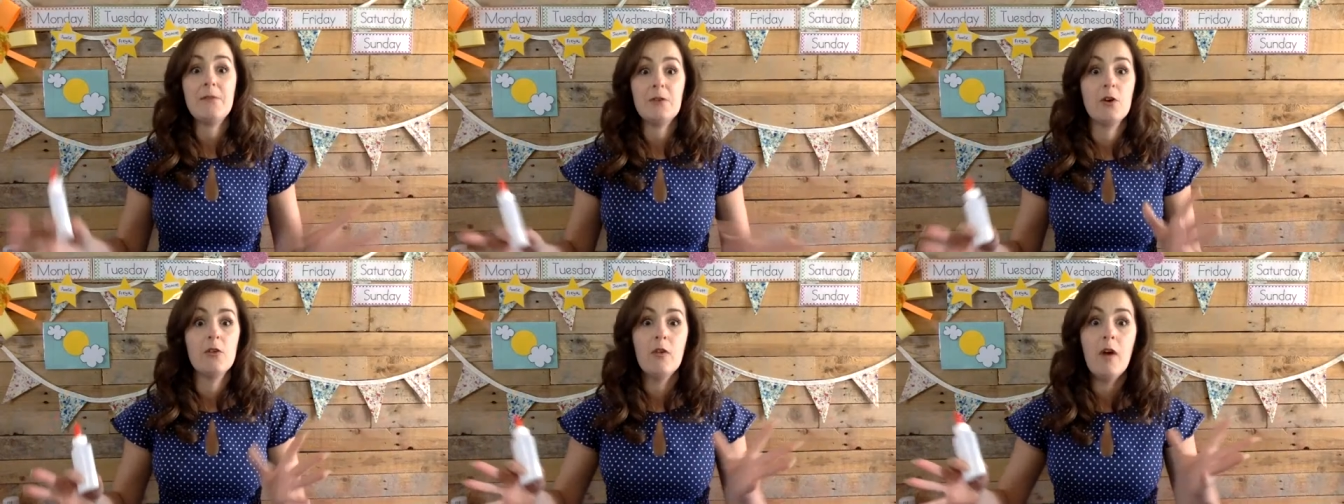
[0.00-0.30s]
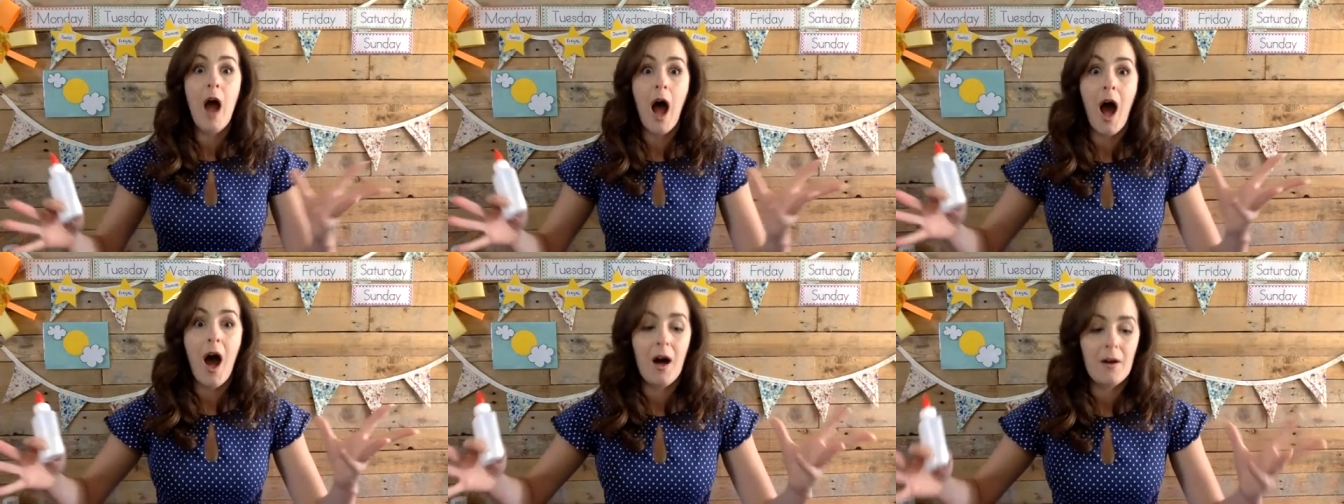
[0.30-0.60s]
of
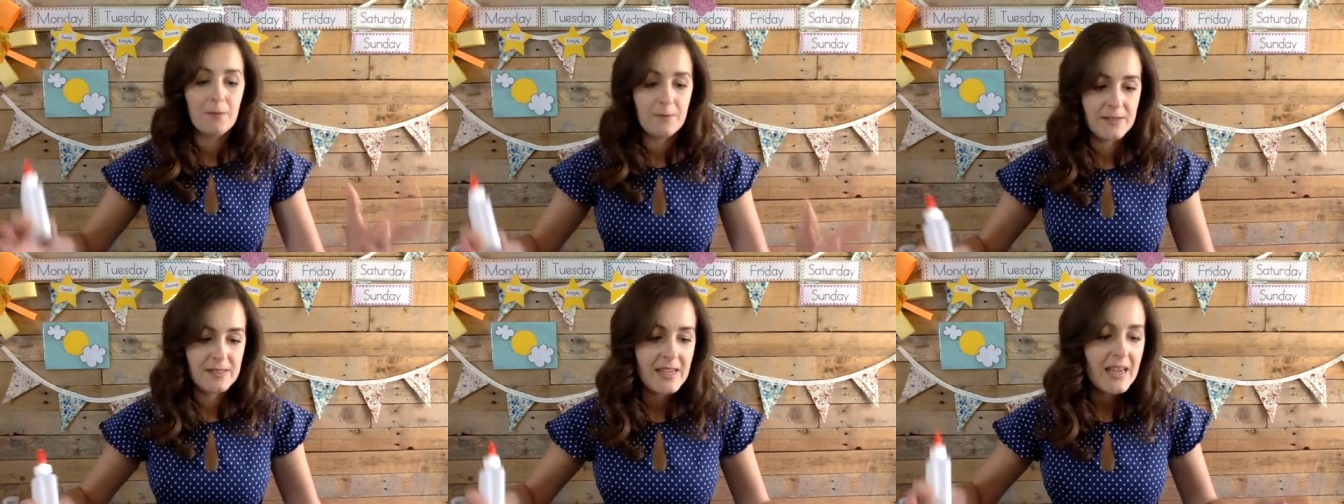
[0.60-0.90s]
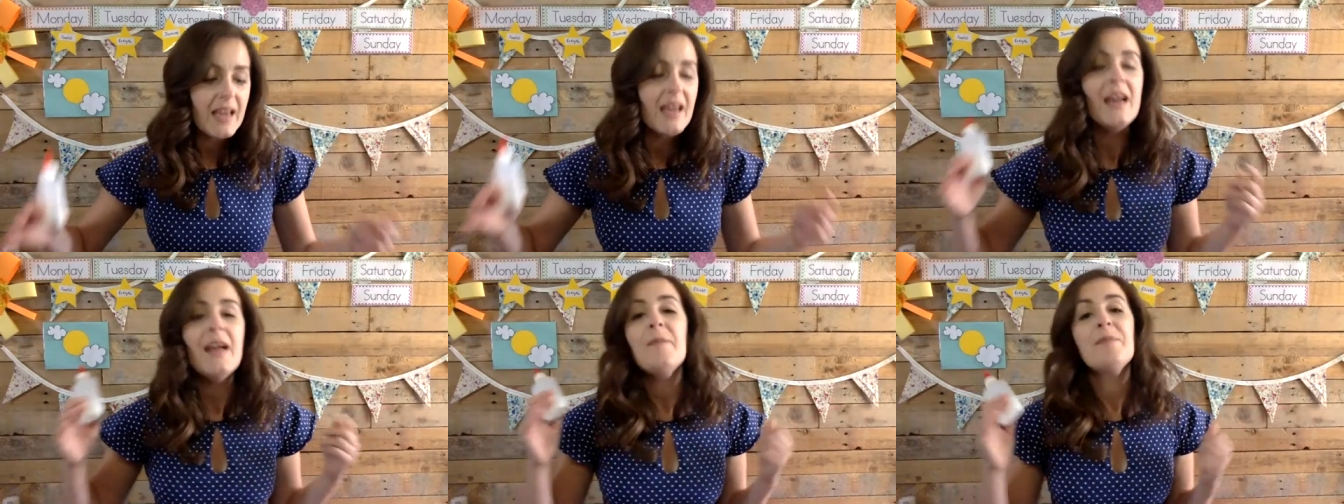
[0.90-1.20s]
crafts.
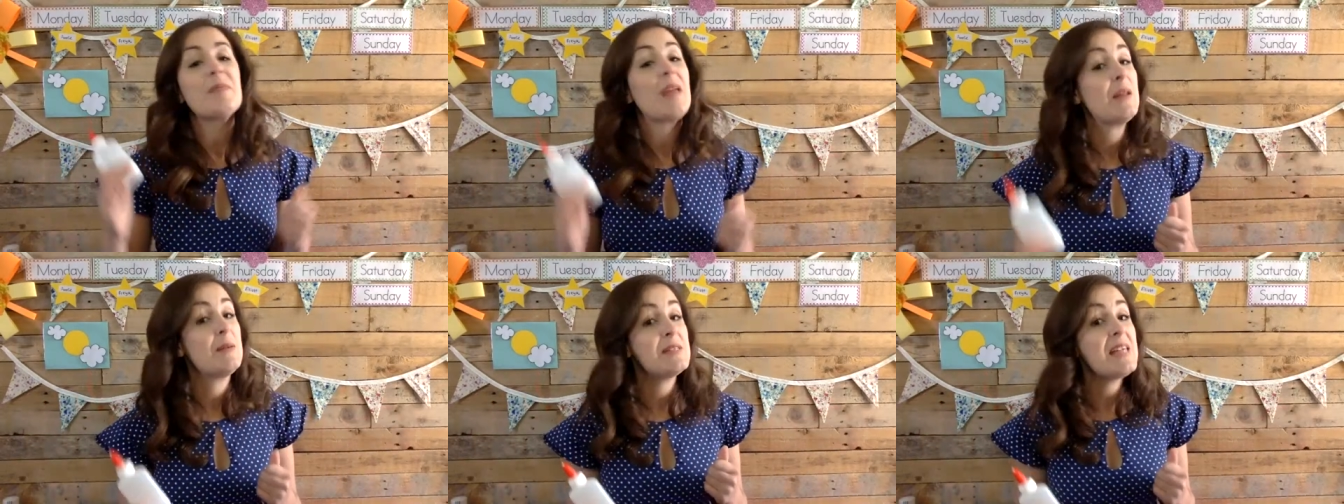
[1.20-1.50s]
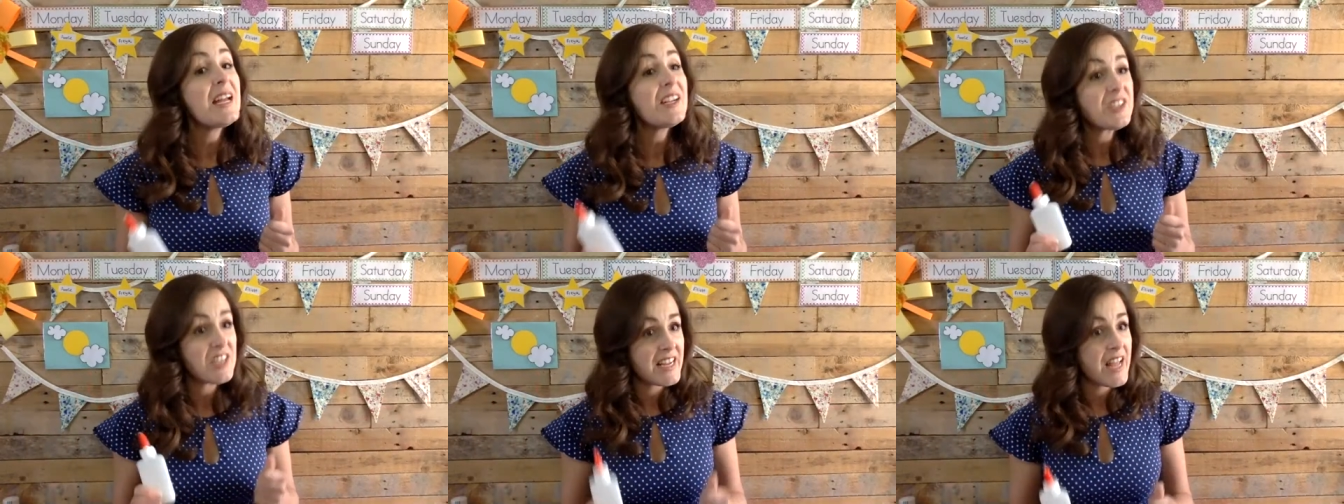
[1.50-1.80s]
It was
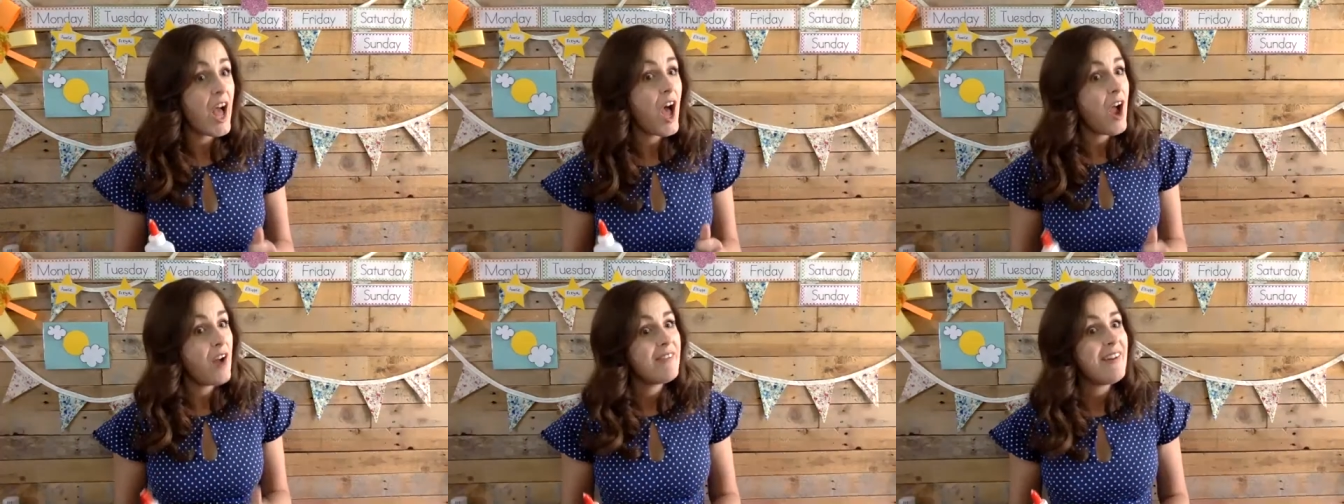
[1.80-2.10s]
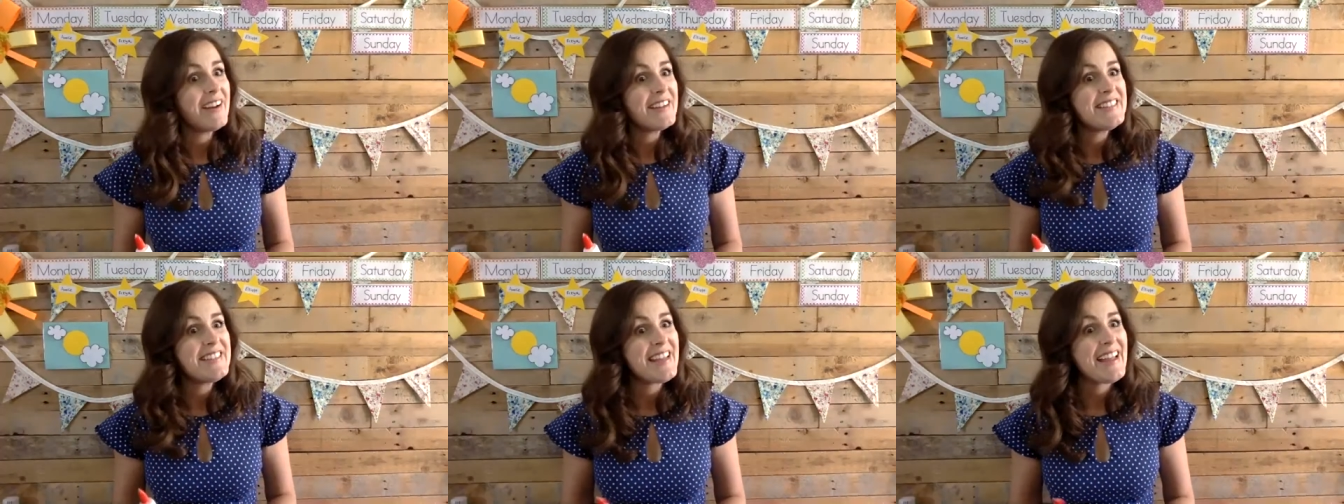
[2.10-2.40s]
actually her
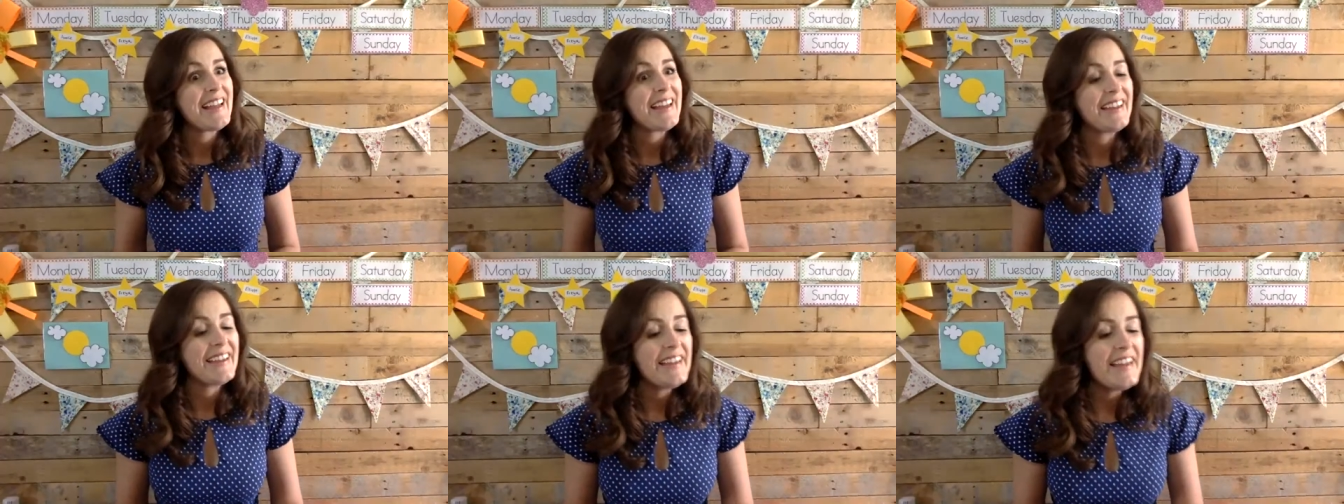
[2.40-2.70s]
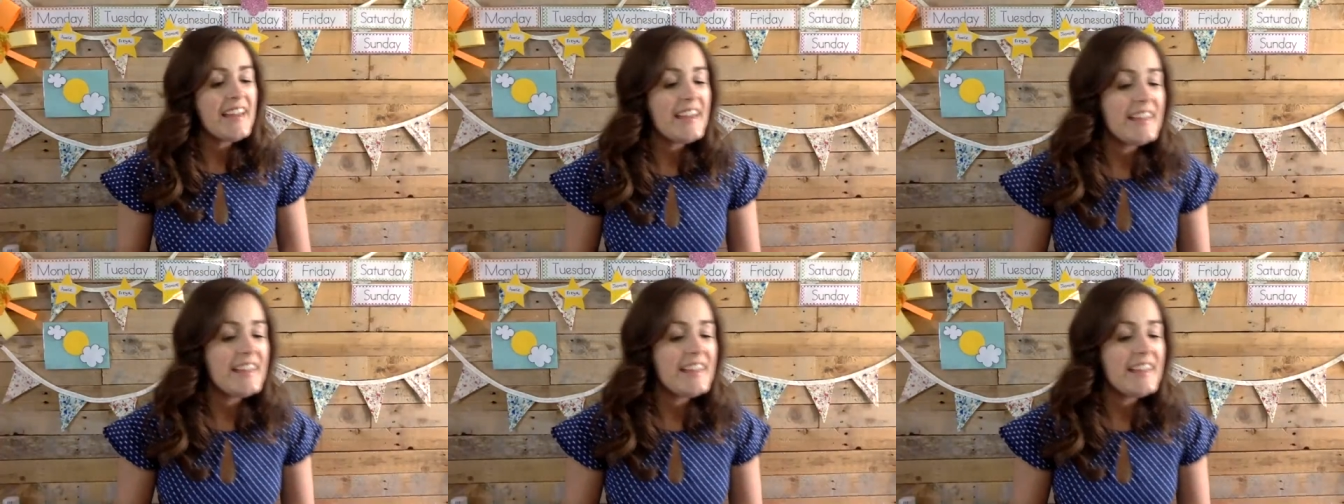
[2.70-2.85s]
idea